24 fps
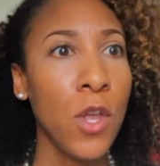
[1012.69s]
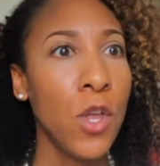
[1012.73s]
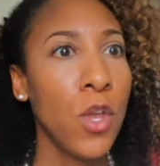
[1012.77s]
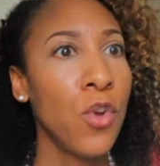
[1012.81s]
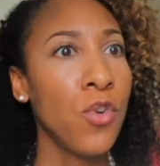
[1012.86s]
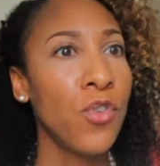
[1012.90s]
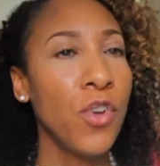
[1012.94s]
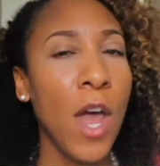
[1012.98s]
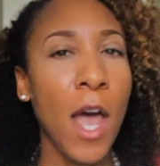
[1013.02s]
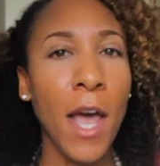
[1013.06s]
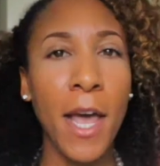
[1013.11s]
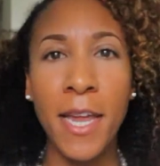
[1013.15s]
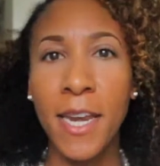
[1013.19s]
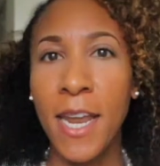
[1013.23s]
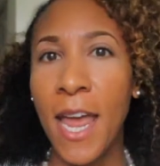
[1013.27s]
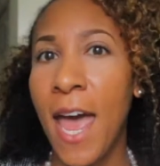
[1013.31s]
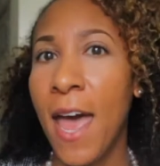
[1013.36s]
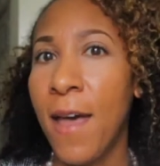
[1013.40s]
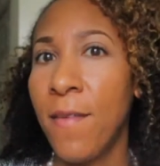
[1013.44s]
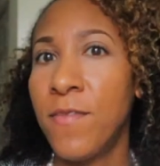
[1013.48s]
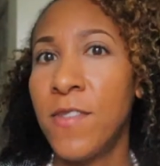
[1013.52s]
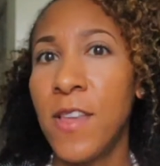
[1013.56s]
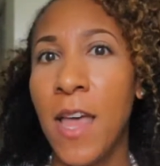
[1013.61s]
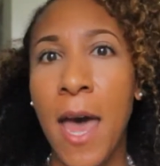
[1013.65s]
You're not going to
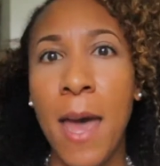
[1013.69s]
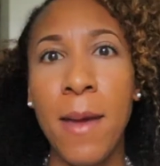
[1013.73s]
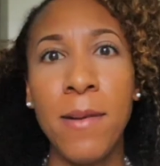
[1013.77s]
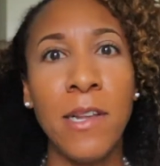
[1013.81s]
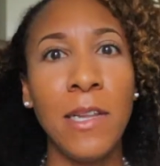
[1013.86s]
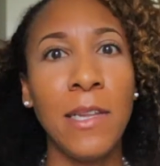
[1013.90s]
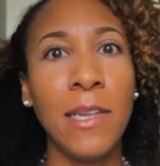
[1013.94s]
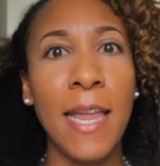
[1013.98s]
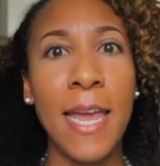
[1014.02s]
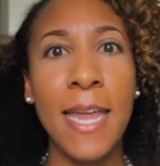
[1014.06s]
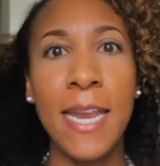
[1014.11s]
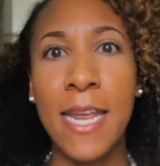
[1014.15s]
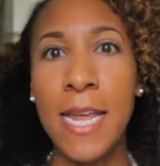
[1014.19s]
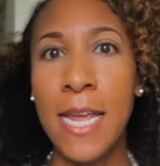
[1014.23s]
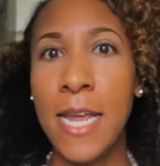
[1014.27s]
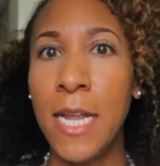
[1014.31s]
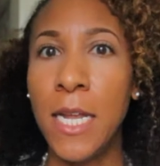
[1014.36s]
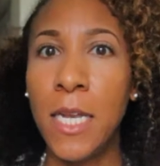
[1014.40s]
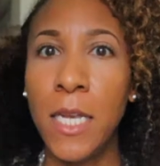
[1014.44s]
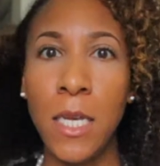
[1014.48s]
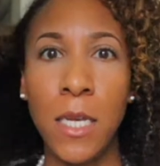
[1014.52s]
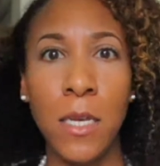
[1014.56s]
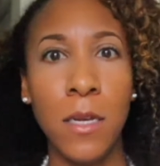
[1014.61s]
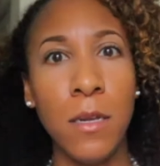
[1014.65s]
have time to let
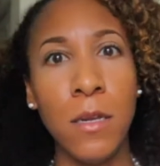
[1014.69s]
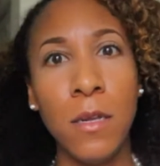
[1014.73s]
in